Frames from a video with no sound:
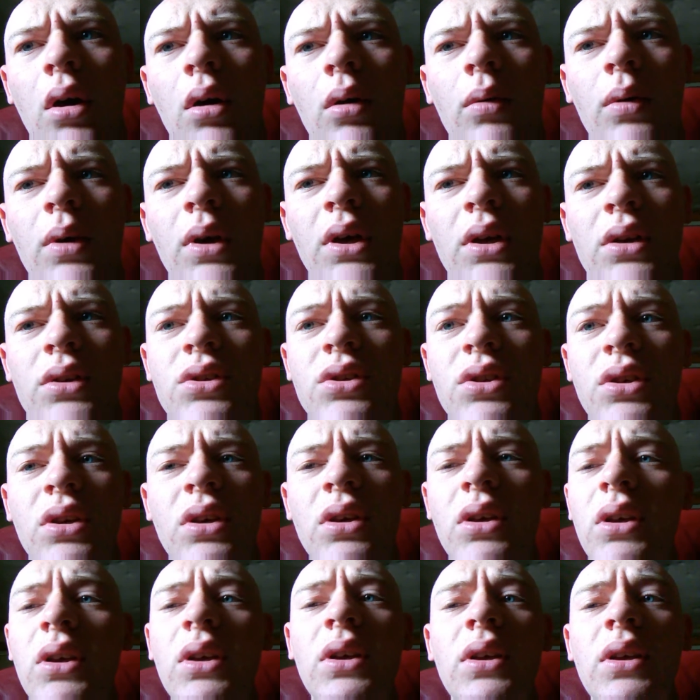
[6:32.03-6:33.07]
which
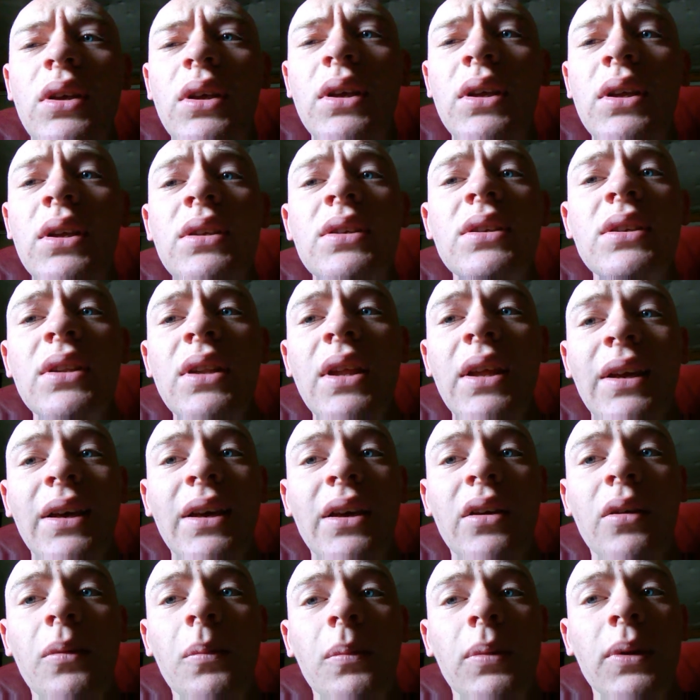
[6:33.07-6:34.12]
it isn't, like,
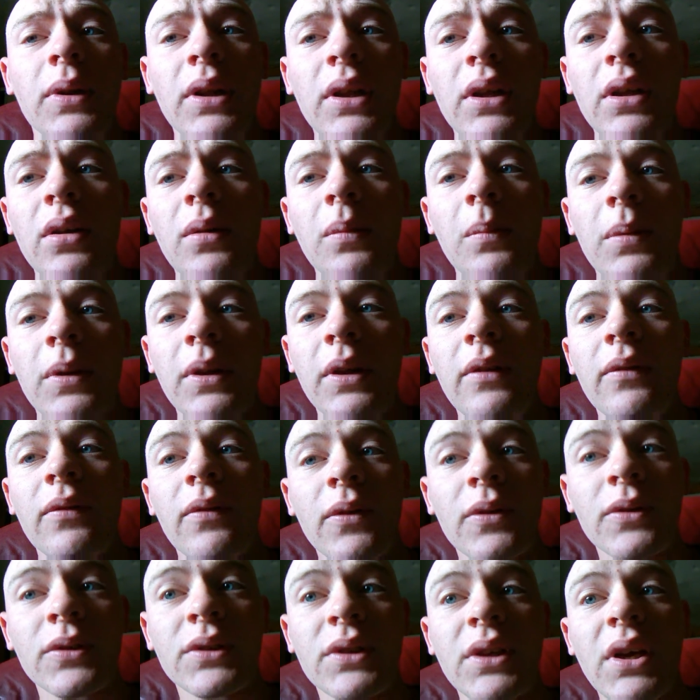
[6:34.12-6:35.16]
a complete
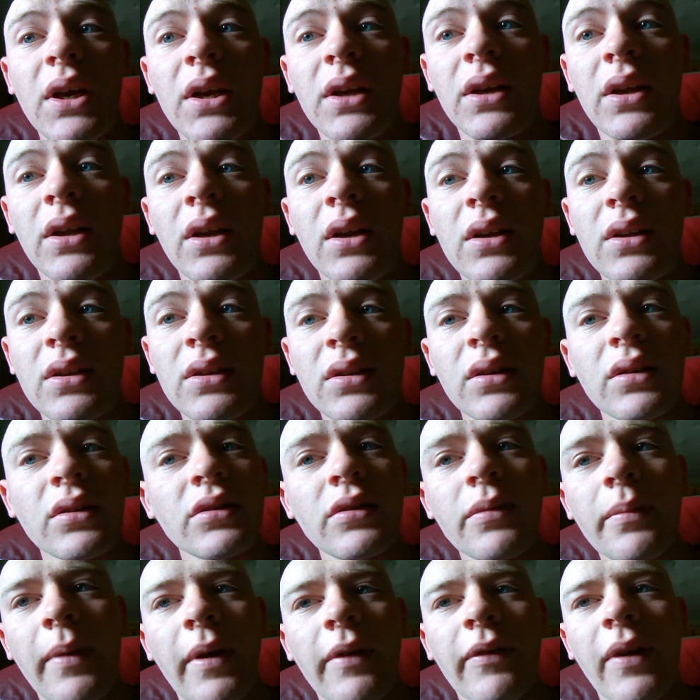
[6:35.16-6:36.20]
first aid kit. It
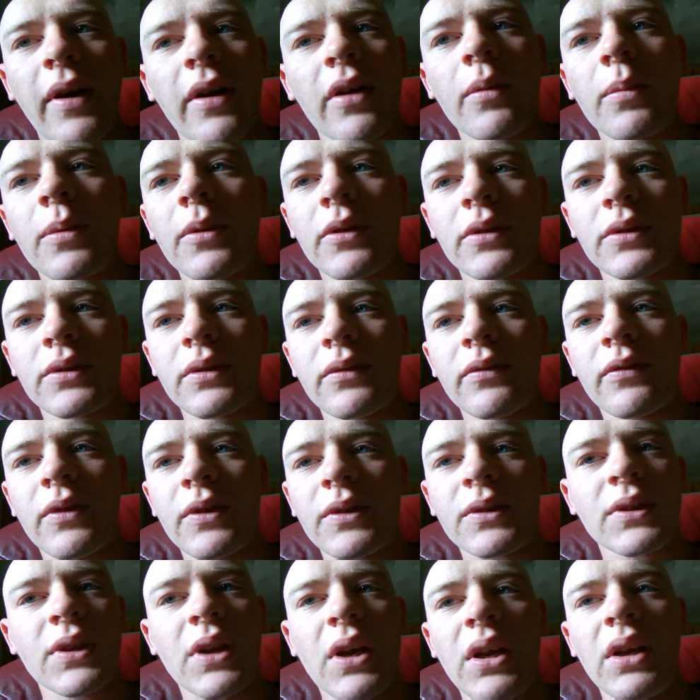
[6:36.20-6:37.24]
isn't my final
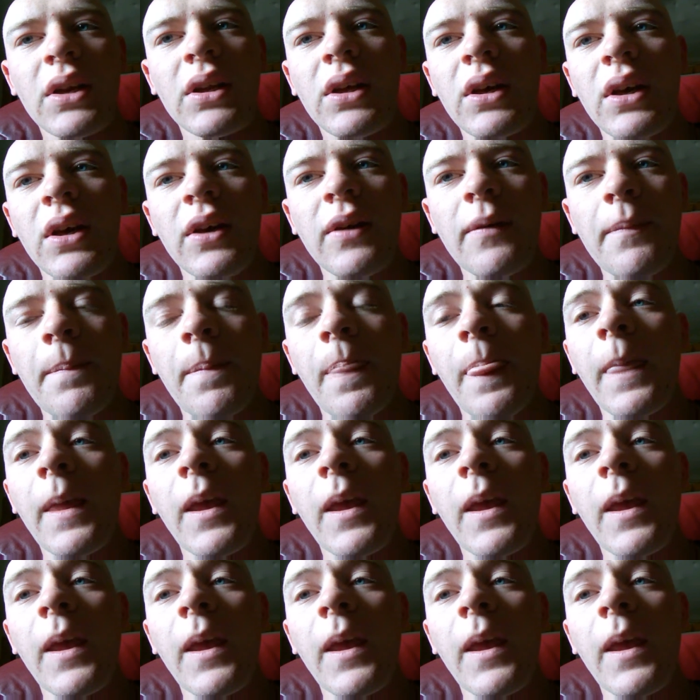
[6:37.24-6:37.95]
first aid kit.